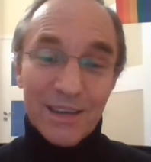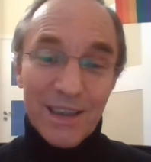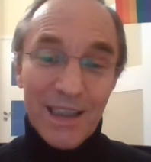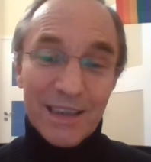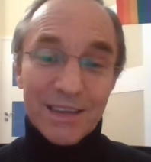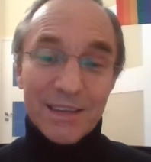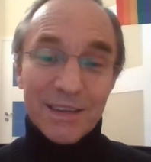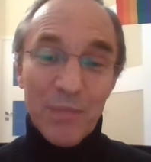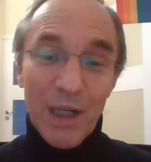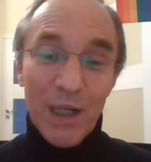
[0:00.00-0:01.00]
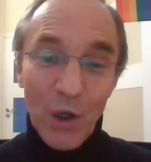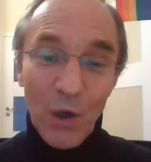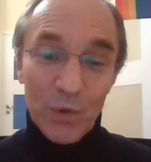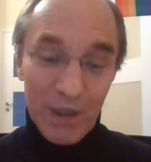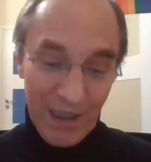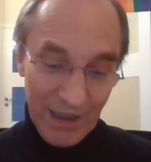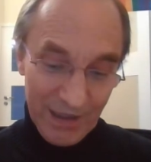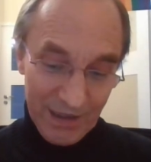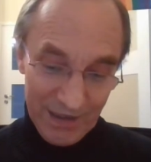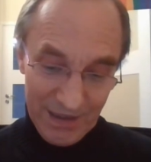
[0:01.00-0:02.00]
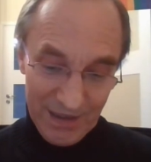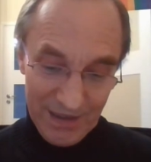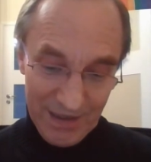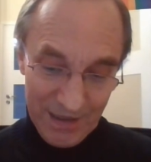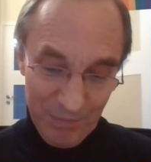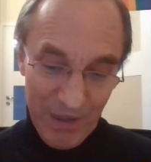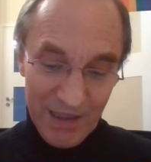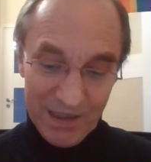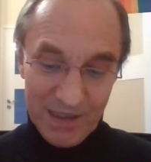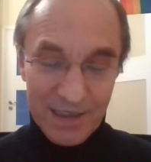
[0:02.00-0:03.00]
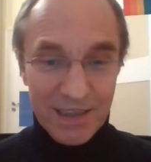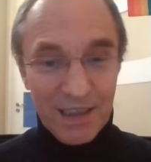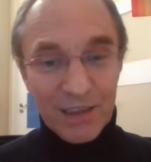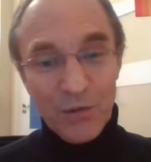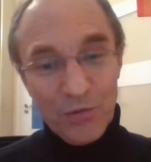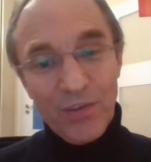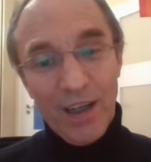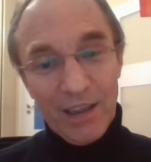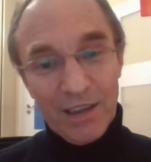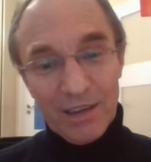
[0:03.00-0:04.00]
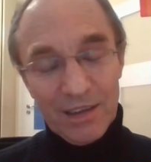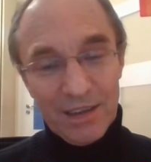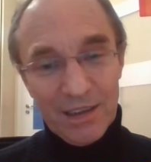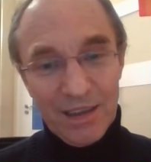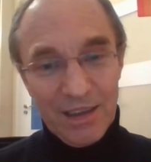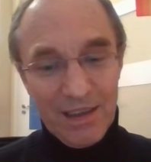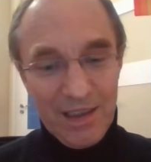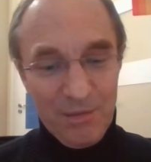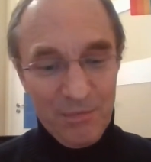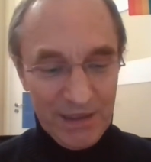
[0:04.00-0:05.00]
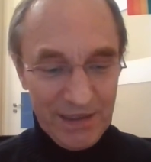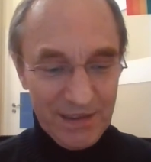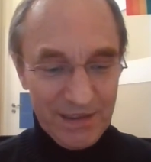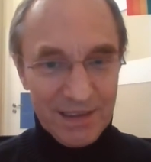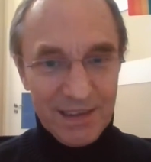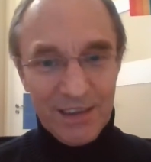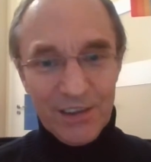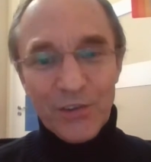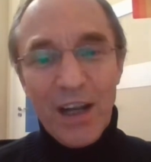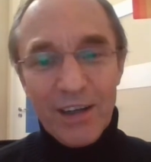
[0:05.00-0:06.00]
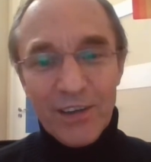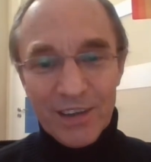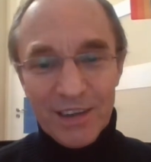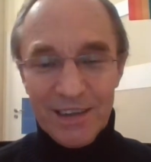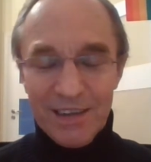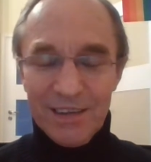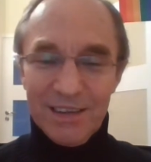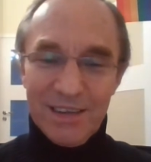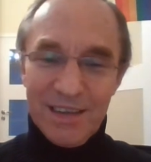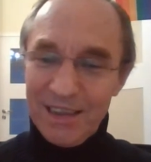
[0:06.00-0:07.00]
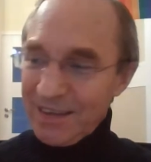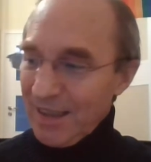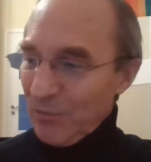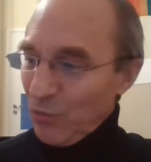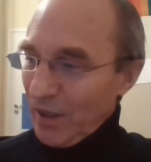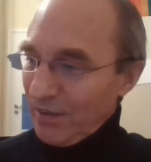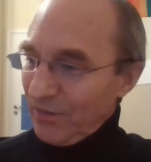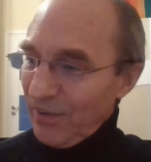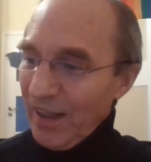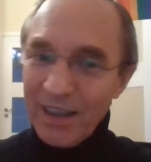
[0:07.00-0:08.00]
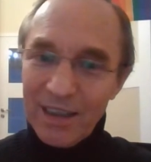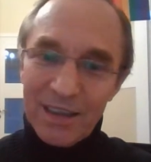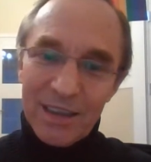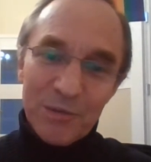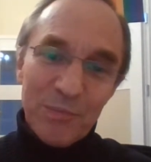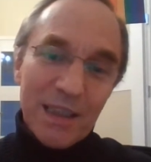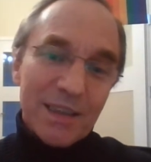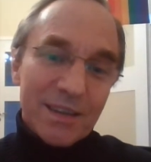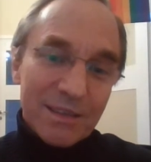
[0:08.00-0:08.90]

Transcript: get 9, it means that you fail. but it's rarely that someone, but